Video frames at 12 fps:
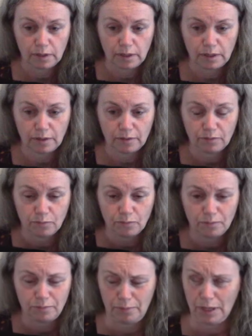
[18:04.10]
and
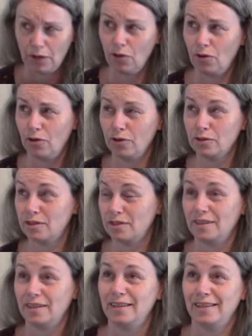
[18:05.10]

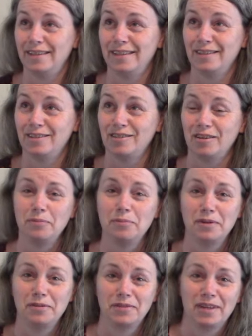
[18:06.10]
because some
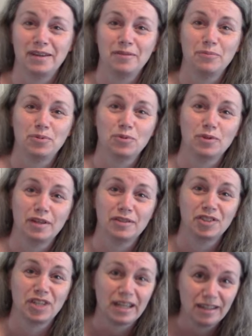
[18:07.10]
of the bunad
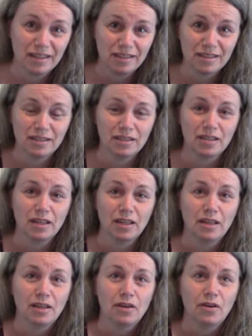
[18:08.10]
jackets
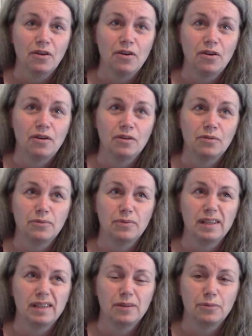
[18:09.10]
are
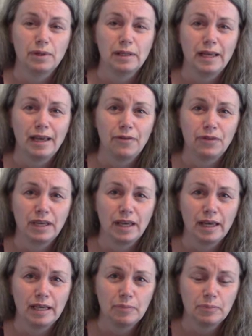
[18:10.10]
really heavy
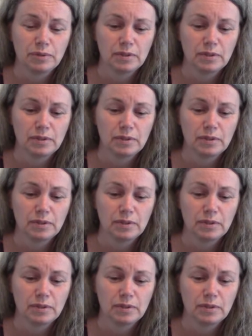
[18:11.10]
cape,